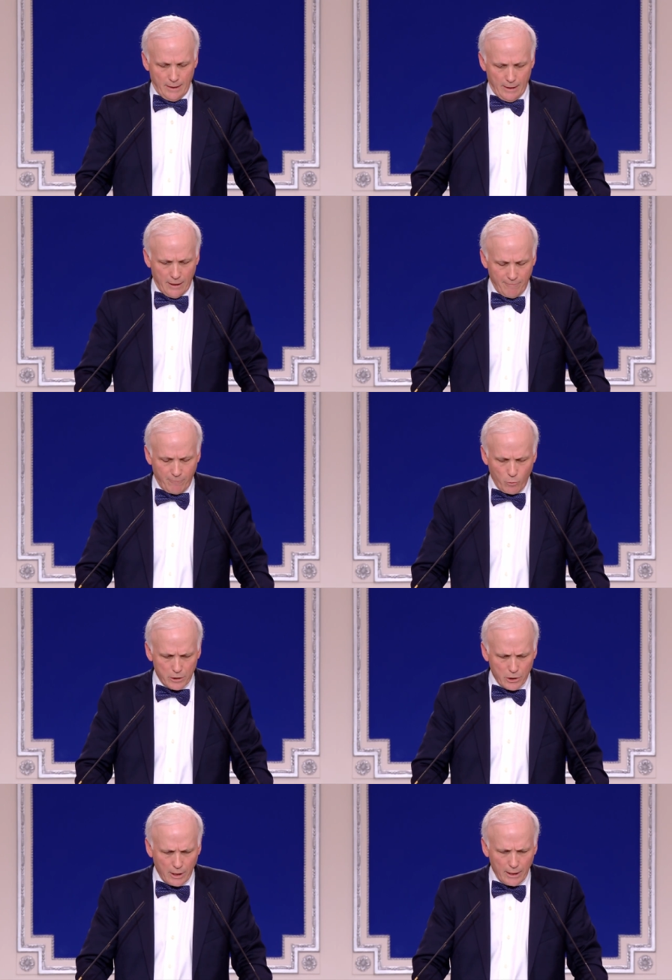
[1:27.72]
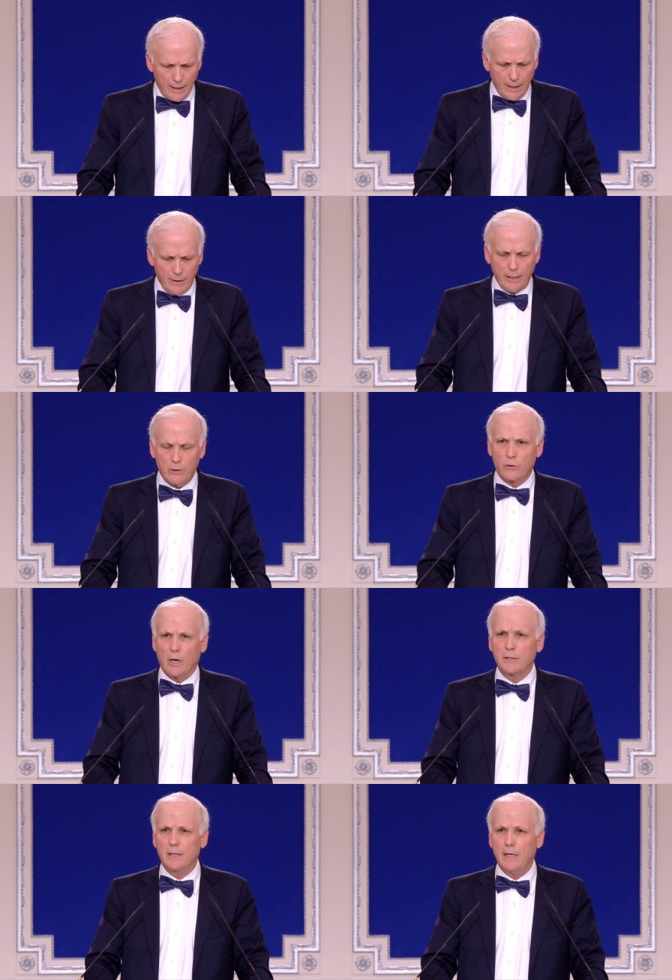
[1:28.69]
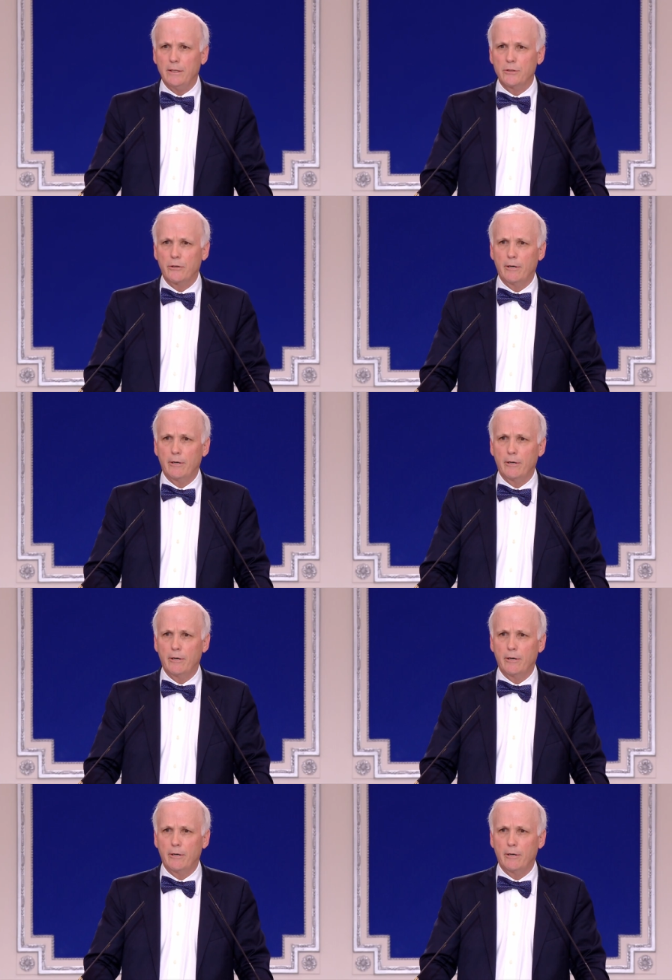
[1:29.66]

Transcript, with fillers: and unfortunately the atrocities that